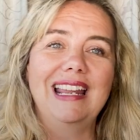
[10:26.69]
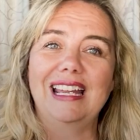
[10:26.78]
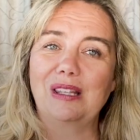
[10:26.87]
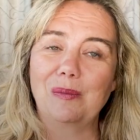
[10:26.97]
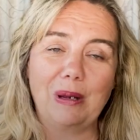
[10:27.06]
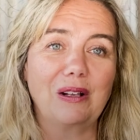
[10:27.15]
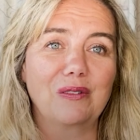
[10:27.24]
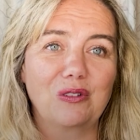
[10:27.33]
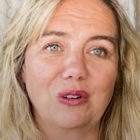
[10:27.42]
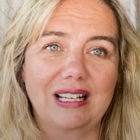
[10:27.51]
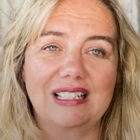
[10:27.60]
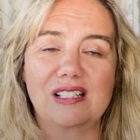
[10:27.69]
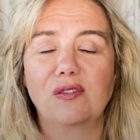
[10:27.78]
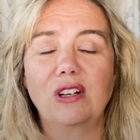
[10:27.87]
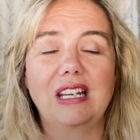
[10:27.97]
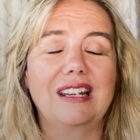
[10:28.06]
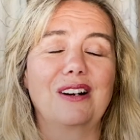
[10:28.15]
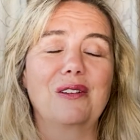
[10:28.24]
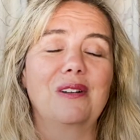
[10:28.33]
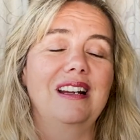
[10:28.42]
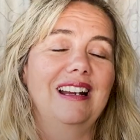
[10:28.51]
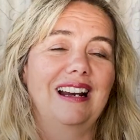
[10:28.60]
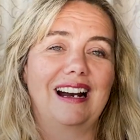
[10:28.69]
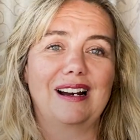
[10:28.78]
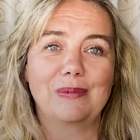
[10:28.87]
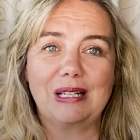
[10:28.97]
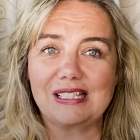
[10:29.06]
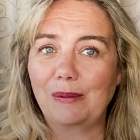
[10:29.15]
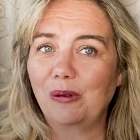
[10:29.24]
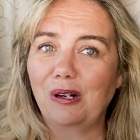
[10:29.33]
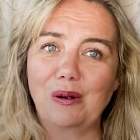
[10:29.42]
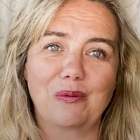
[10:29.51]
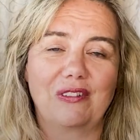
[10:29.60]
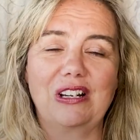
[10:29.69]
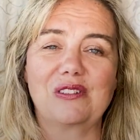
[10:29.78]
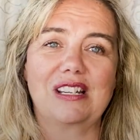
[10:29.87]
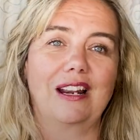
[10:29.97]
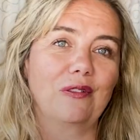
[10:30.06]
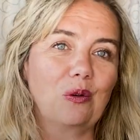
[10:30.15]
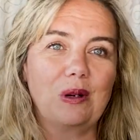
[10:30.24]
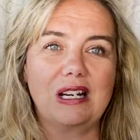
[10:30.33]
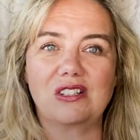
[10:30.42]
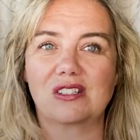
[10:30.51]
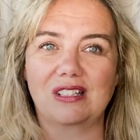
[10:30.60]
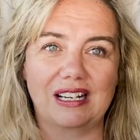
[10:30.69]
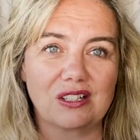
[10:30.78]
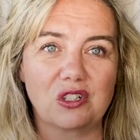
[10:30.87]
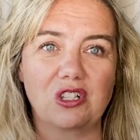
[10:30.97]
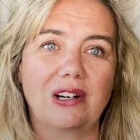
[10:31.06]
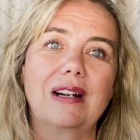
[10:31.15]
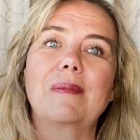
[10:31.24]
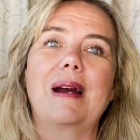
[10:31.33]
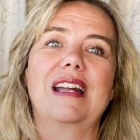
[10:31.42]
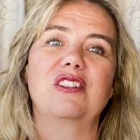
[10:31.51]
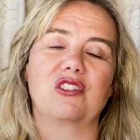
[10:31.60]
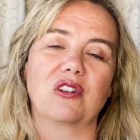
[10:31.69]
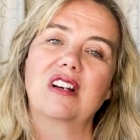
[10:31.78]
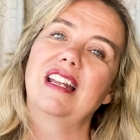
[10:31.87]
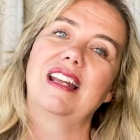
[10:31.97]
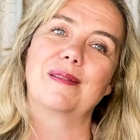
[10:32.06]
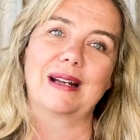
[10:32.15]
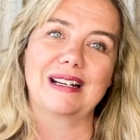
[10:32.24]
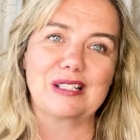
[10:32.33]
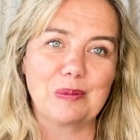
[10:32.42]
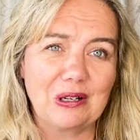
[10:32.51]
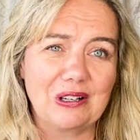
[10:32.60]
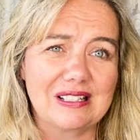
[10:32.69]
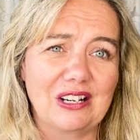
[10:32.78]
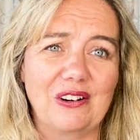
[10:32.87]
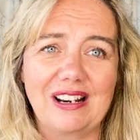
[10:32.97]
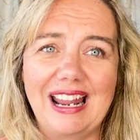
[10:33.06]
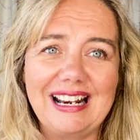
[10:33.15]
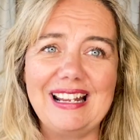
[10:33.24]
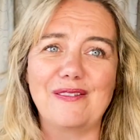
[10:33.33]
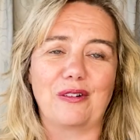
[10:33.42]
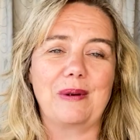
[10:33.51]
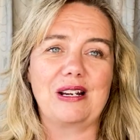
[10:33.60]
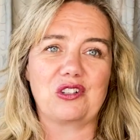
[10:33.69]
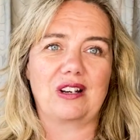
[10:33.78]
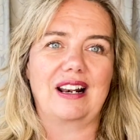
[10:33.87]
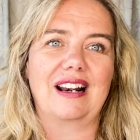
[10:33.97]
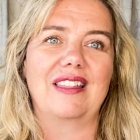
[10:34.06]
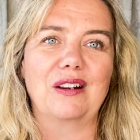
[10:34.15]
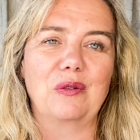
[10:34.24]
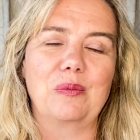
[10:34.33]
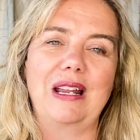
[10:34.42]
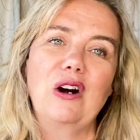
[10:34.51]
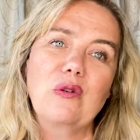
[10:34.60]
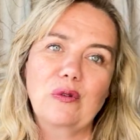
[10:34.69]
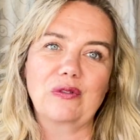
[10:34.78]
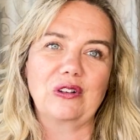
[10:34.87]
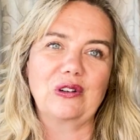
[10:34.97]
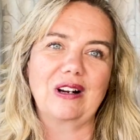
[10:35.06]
hit the bell if you like this video, because I put out videos every week just kind of sharing my journey and my experience here and any information that I think would be helpful for you